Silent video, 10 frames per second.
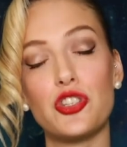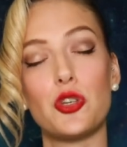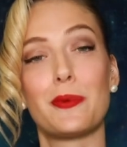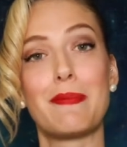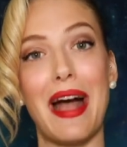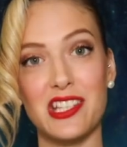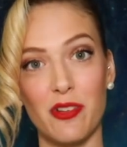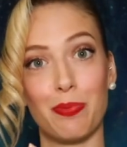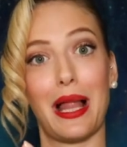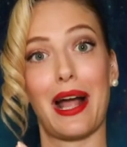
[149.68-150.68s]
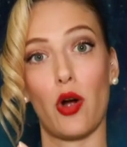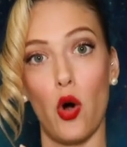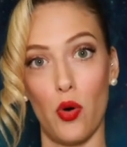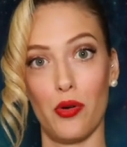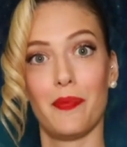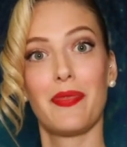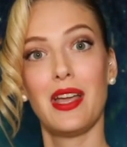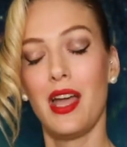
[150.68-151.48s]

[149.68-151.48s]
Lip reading: the supermassive black hole.